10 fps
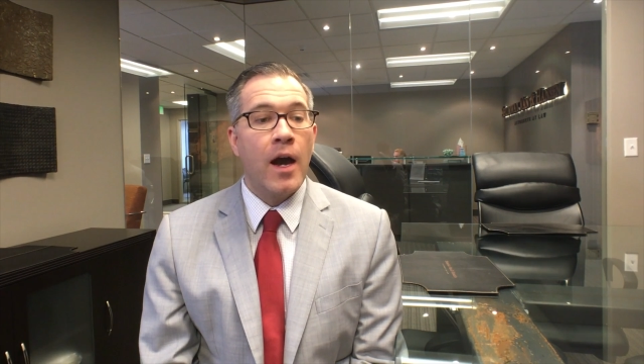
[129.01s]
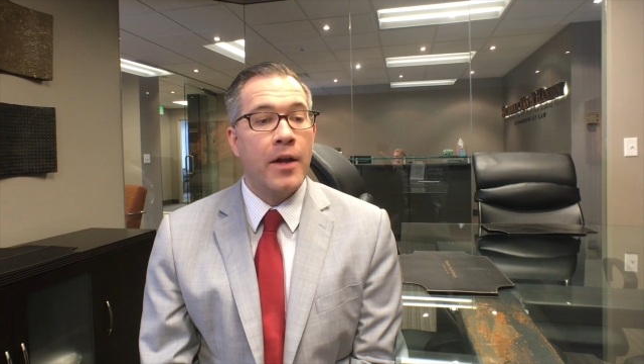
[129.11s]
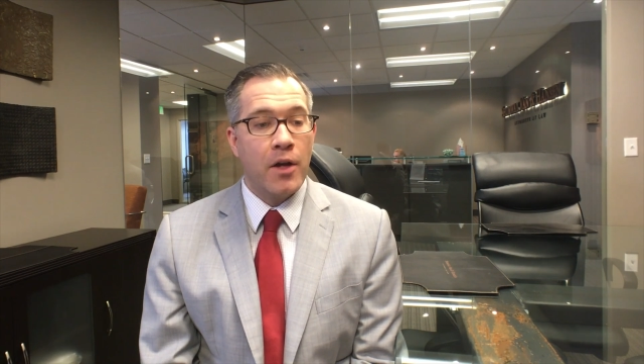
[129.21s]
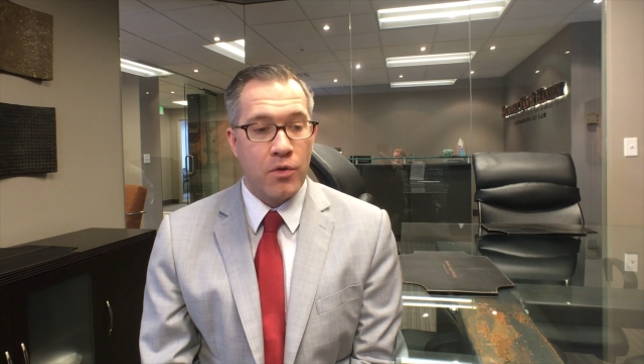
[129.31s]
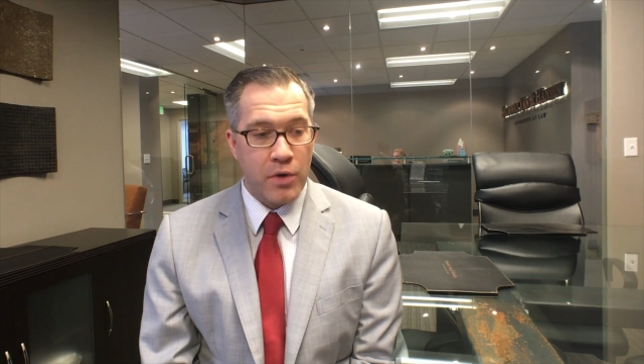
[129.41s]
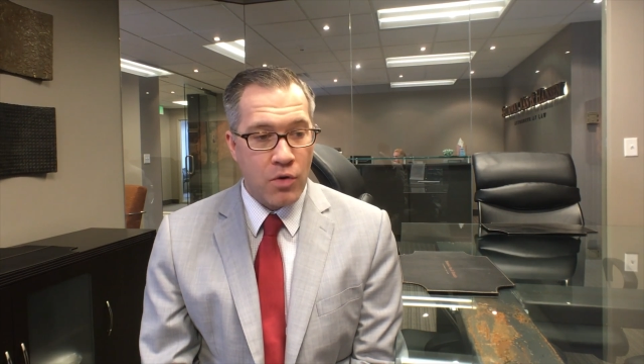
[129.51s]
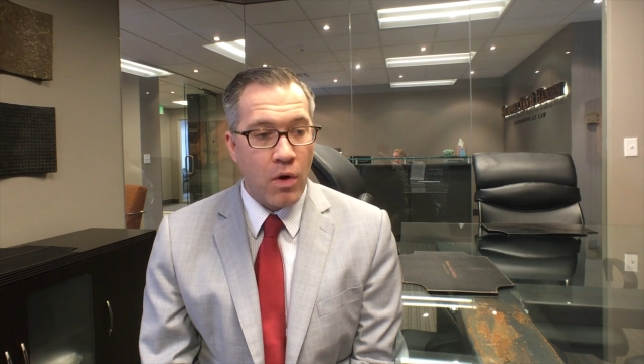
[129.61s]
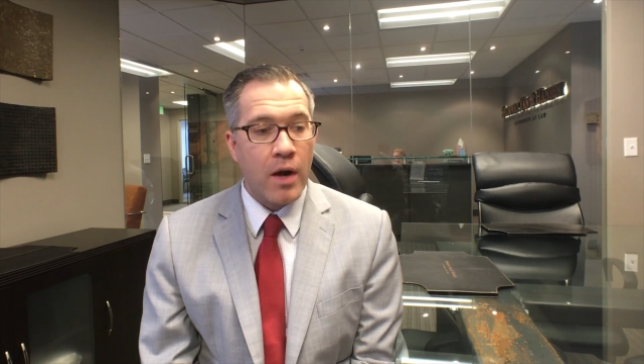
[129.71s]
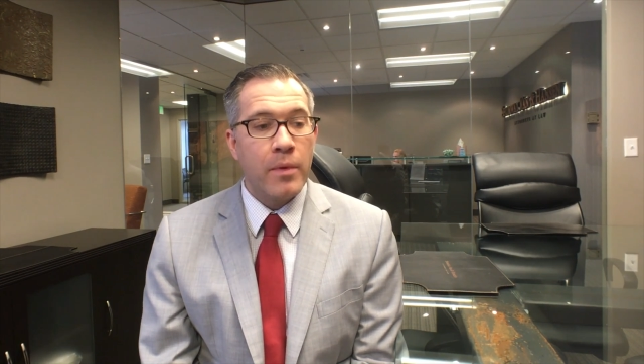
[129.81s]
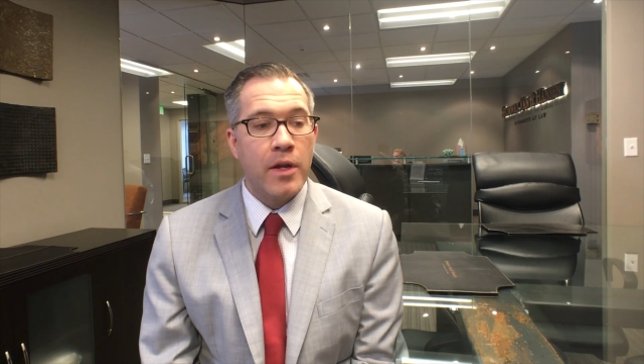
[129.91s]
Another
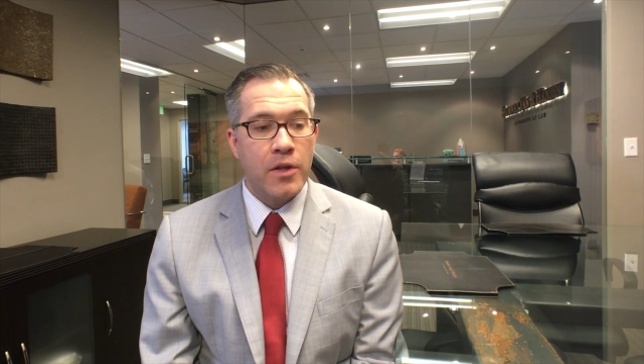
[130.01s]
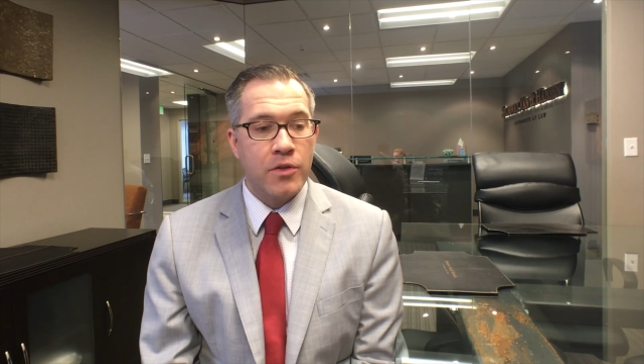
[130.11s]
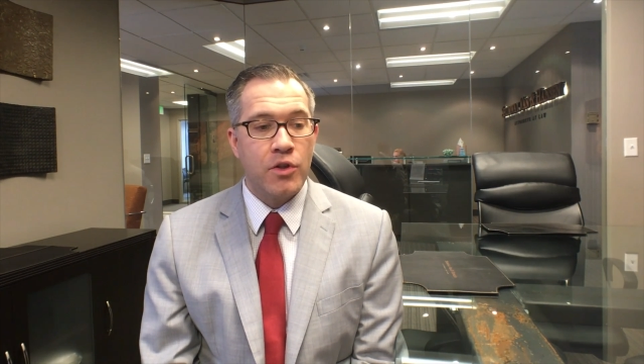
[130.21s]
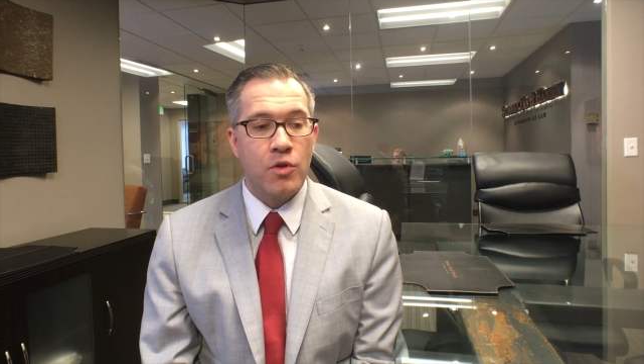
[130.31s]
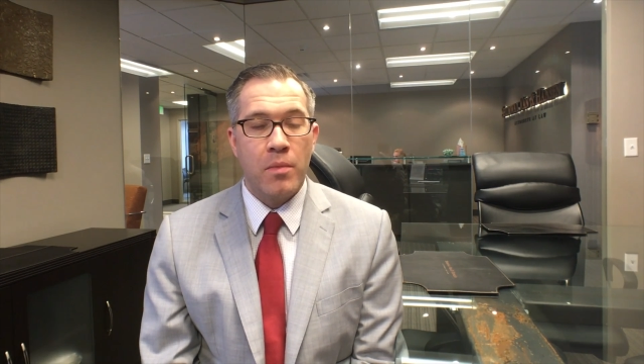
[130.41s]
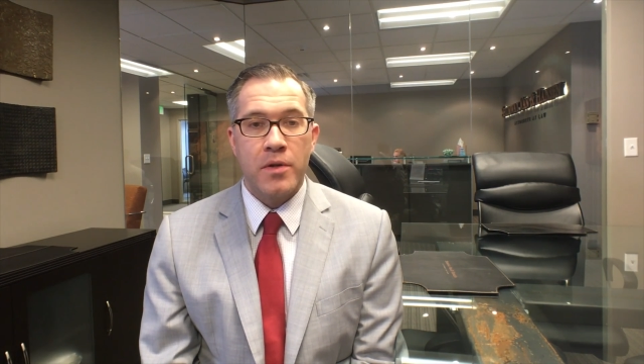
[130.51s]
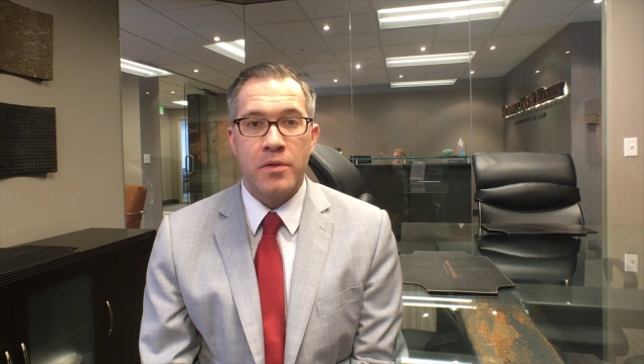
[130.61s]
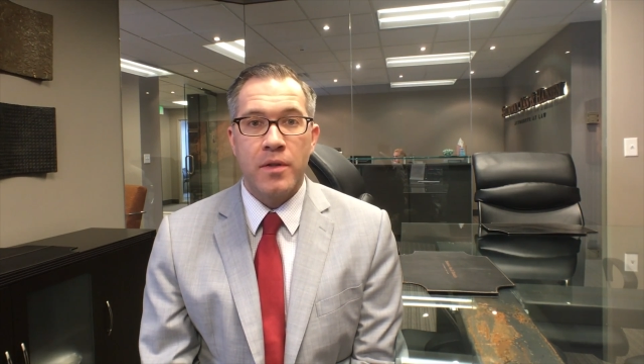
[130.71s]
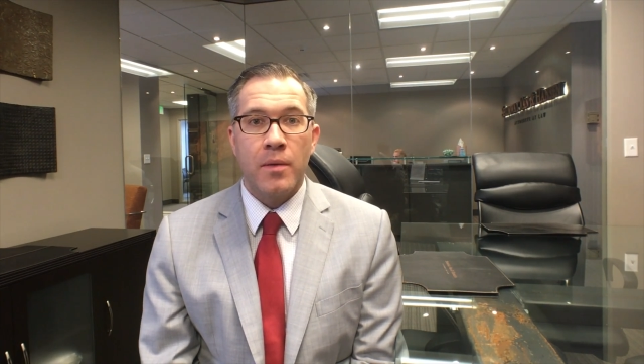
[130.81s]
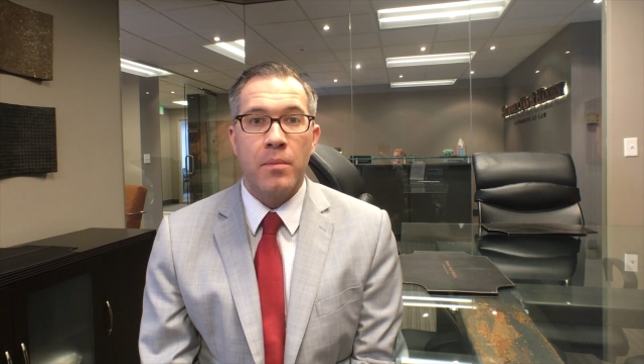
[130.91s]
requirement is you must